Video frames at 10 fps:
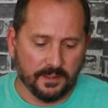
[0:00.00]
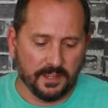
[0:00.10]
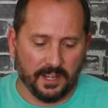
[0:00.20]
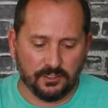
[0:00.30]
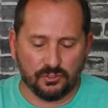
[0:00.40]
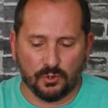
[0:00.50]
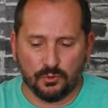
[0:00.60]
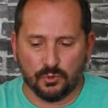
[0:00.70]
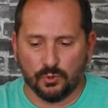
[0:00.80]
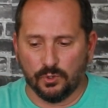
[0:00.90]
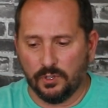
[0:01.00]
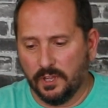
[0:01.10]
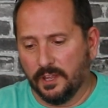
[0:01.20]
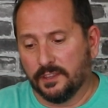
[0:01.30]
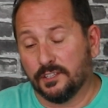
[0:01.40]
That's so cool.
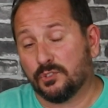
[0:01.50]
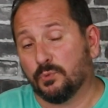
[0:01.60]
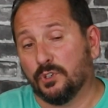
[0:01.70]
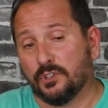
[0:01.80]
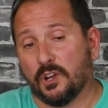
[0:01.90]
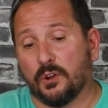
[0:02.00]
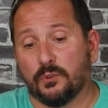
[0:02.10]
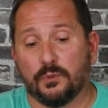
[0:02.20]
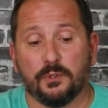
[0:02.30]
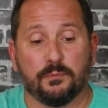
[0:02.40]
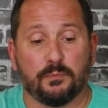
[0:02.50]
This will go,